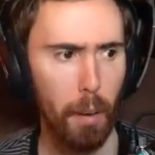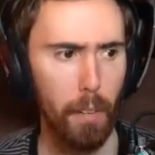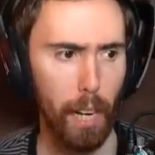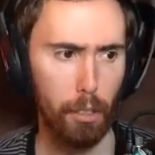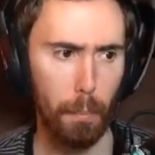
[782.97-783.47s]

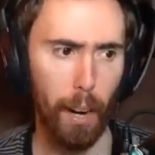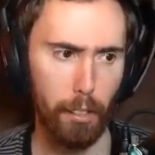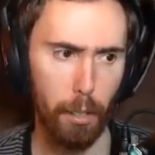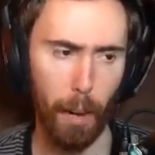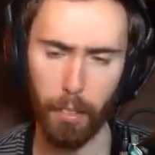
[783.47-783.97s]
Not
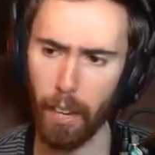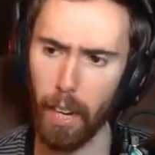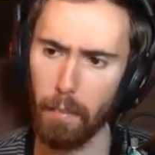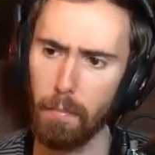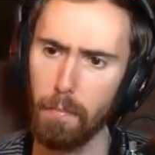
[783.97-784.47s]
surprised about
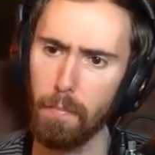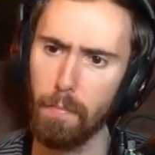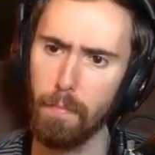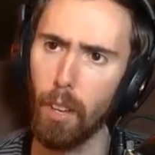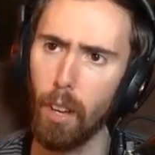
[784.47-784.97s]
that.
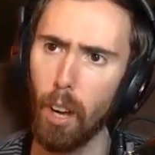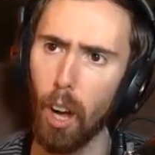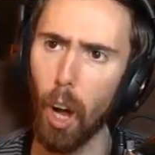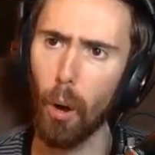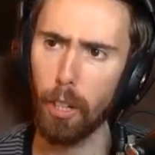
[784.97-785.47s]

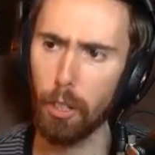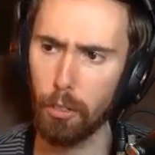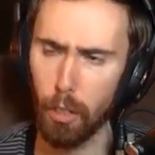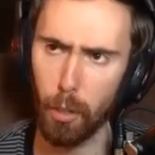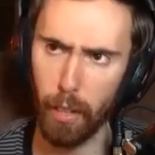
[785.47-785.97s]
Oh, it's
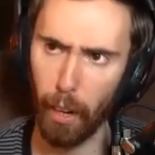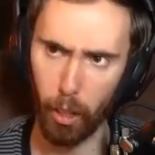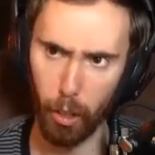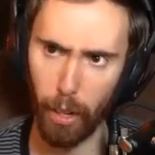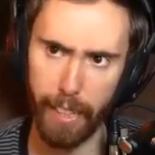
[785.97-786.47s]
just a new
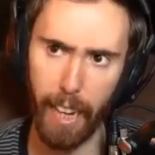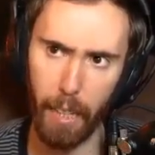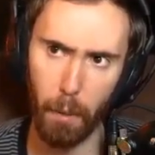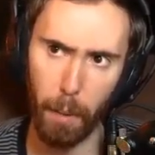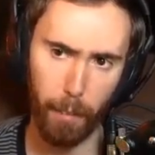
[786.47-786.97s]
character. I
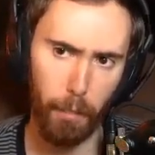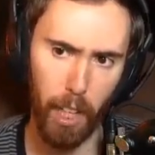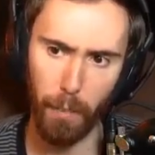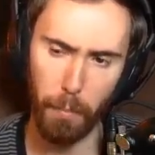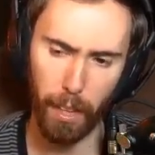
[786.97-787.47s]
can't even make
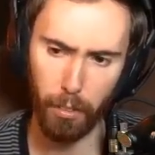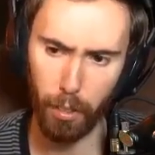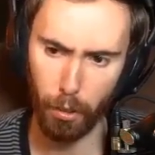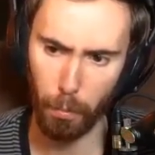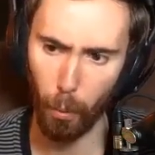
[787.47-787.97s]
fun of him. That's
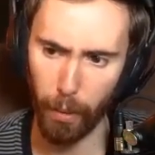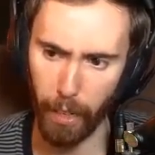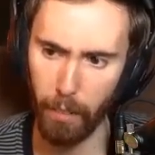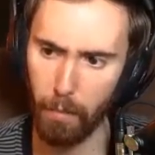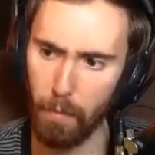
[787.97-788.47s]

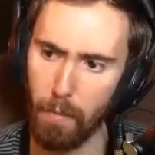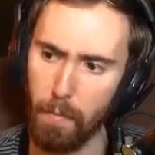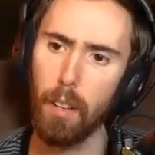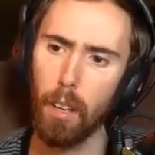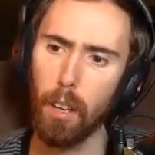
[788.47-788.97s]
disappointing.
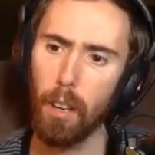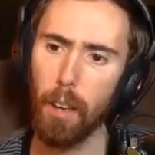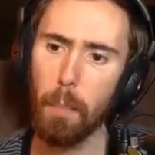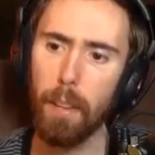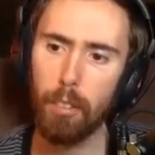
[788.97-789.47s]

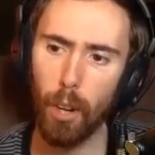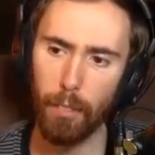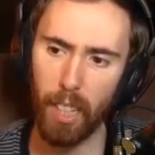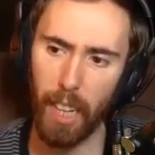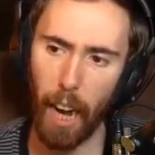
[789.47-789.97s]
It means he'll
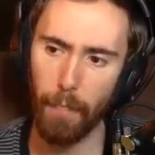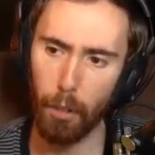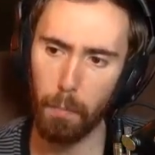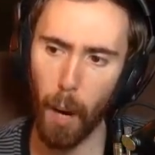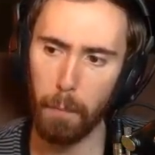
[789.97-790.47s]
have to get out of
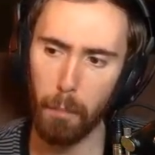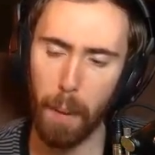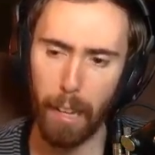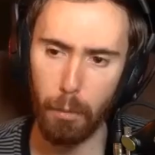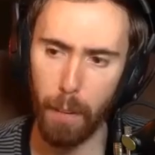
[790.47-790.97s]
his mom's
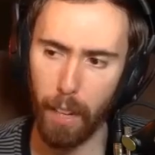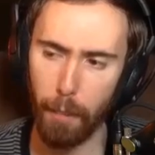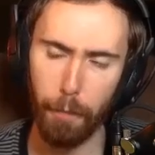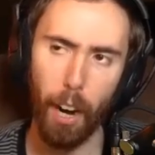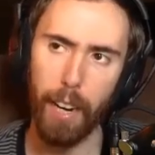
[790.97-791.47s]
basement
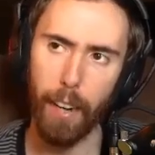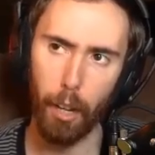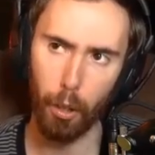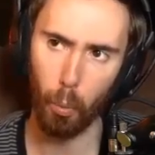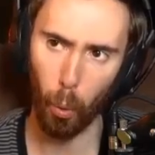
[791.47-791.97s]
and find
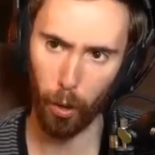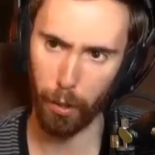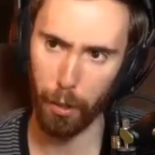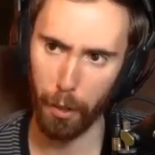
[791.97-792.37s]
other work.